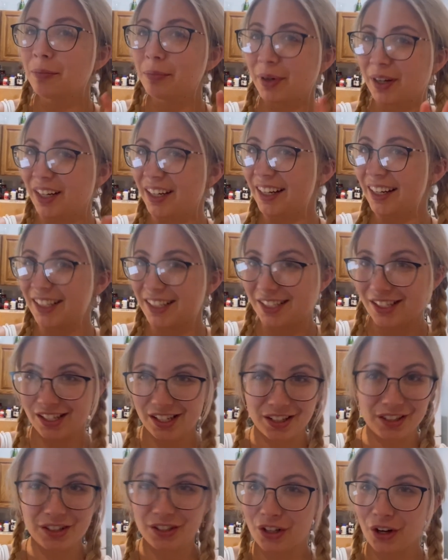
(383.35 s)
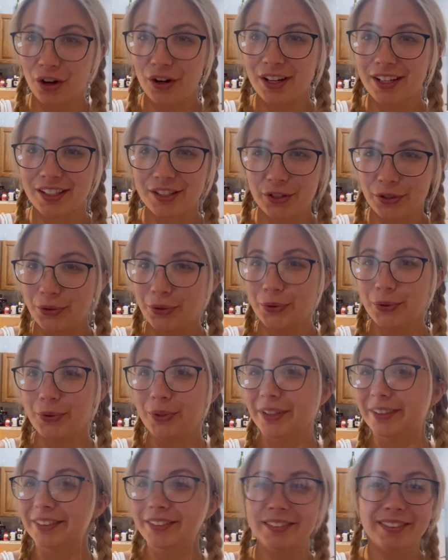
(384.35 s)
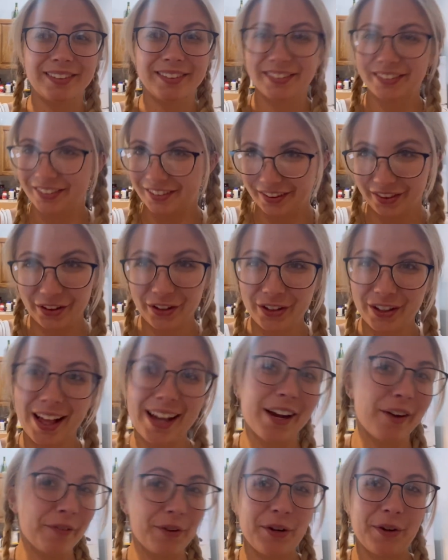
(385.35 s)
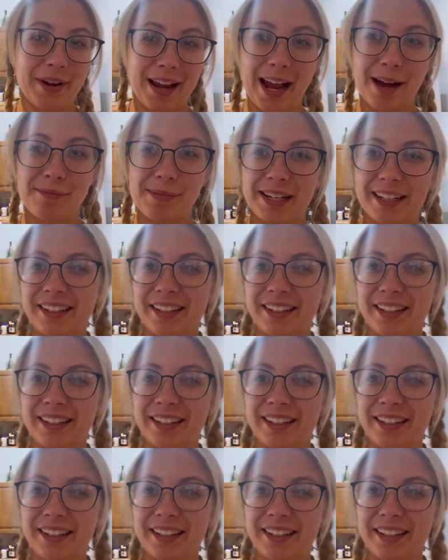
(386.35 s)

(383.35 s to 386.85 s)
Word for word: but it's starting to look like a real cabinet.